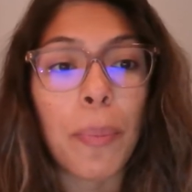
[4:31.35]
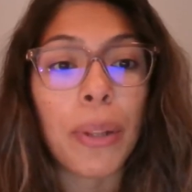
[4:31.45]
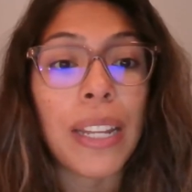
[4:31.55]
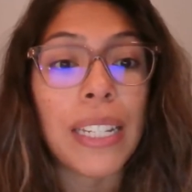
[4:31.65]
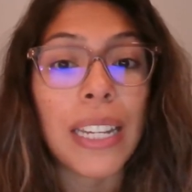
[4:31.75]

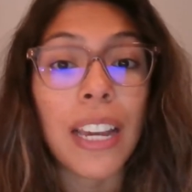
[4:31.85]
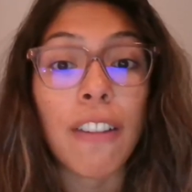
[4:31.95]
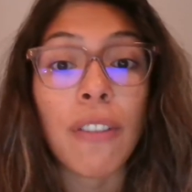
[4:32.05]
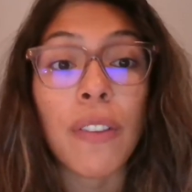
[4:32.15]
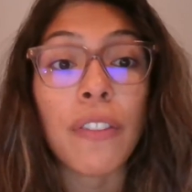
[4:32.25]
plenty
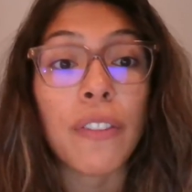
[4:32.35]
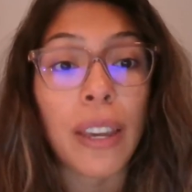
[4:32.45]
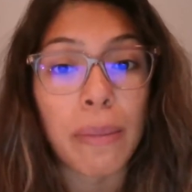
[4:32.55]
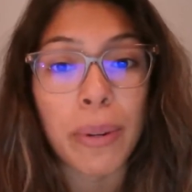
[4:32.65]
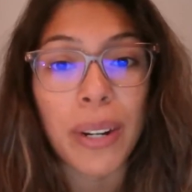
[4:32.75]
of
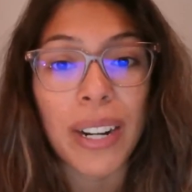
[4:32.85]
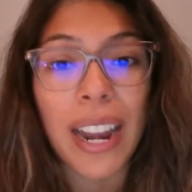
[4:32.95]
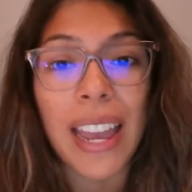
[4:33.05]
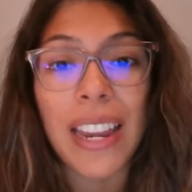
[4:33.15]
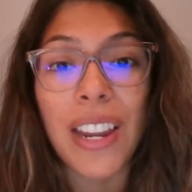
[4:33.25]
fiber
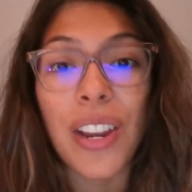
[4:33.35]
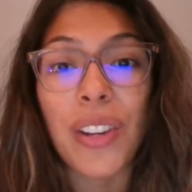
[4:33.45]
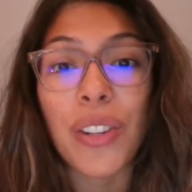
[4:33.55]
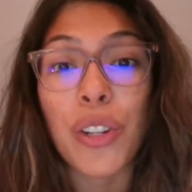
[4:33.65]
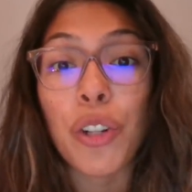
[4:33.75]
and
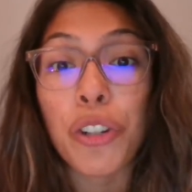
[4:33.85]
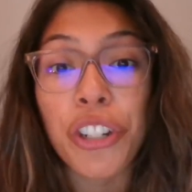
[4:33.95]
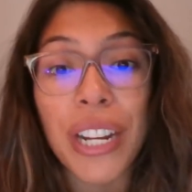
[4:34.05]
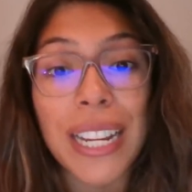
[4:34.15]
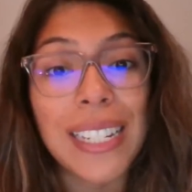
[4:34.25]

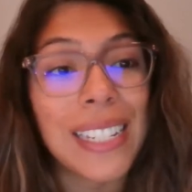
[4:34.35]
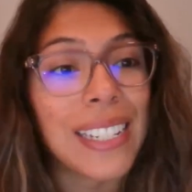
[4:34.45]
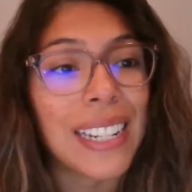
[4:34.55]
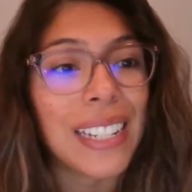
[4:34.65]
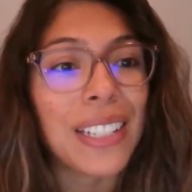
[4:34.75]
nutrient
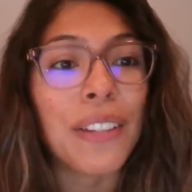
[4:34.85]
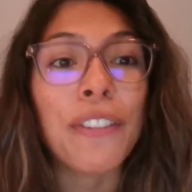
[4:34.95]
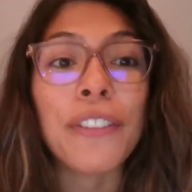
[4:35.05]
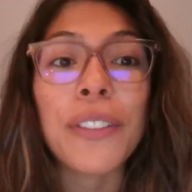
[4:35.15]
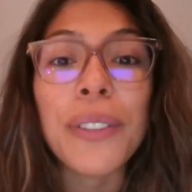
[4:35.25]
dense
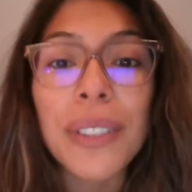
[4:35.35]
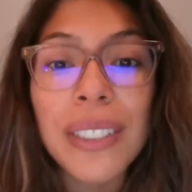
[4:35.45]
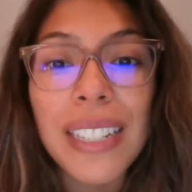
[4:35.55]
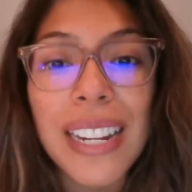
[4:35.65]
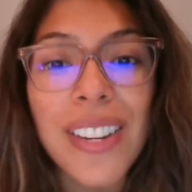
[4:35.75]

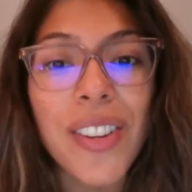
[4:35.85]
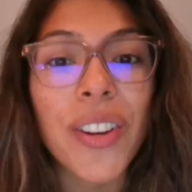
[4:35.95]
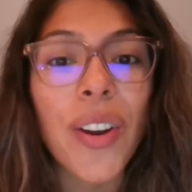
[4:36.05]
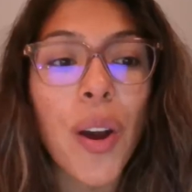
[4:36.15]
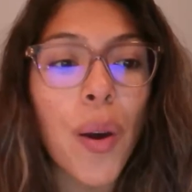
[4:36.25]
foods in
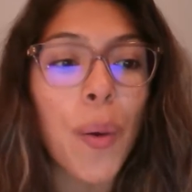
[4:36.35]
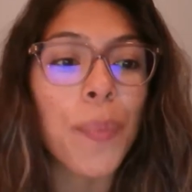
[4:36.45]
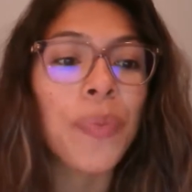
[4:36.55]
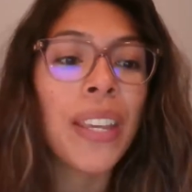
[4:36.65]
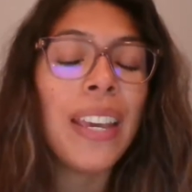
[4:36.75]
your
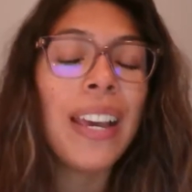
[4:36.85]
home.